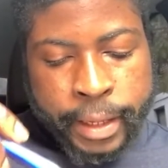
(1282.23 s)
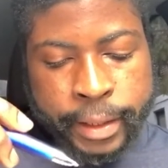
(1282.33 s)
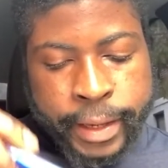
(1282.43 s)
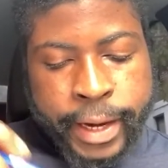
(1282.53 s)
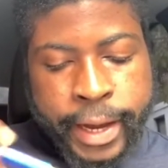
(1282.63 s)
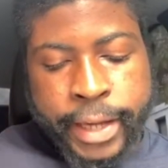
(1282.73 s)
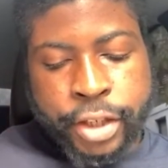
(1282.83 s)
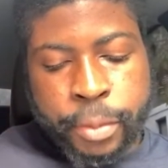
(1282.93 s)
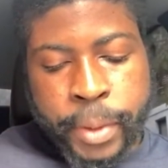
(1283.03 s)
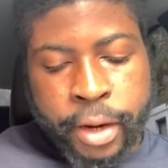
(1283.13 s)
Then
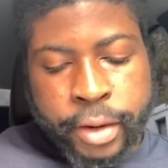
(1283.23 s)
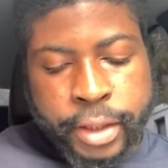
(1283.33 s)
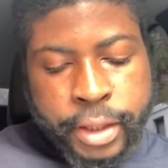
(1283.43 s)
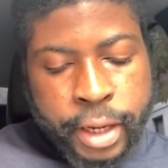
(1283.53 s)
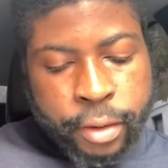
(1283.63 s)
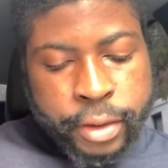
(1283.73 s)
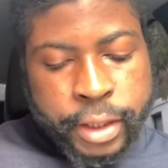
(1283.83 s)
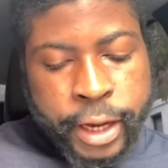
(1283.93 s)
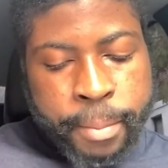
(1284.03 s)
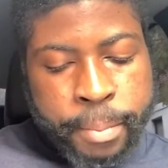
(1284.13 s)
answered Peter and said unto
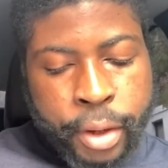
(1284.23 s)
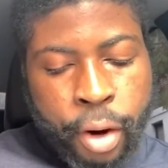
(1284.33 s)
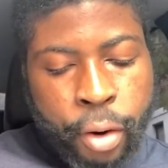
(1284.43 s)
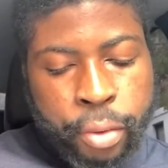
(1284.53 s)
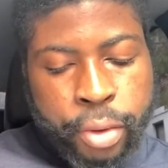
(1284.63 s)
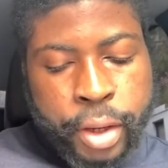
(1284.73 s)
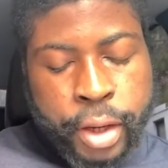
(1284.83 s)
him, Behold,